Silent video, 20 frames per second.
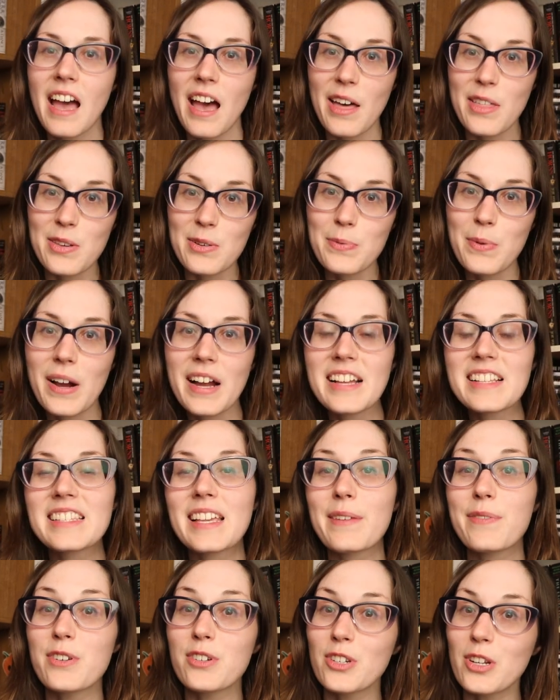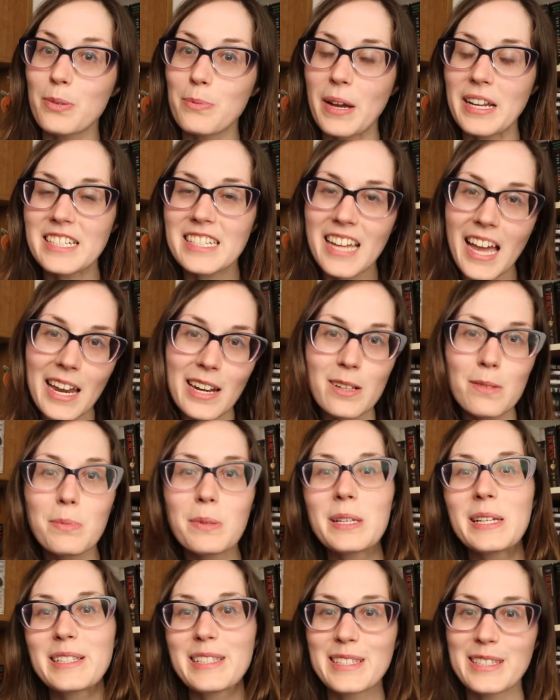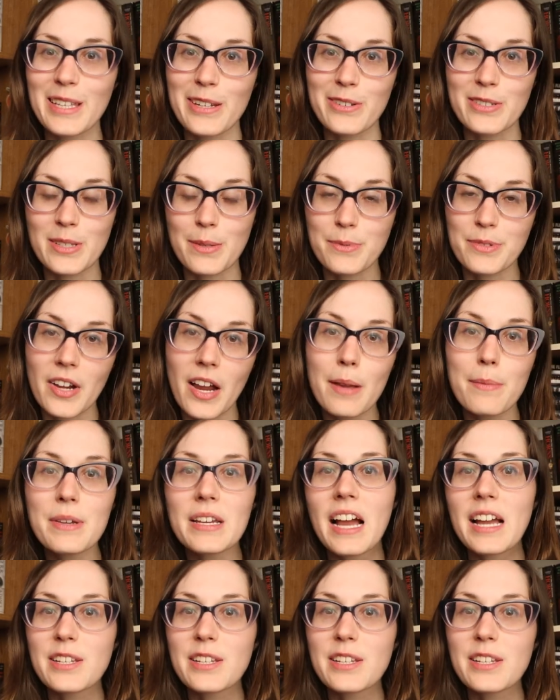Otherwise, if you're new to my channel, please consider subscribing.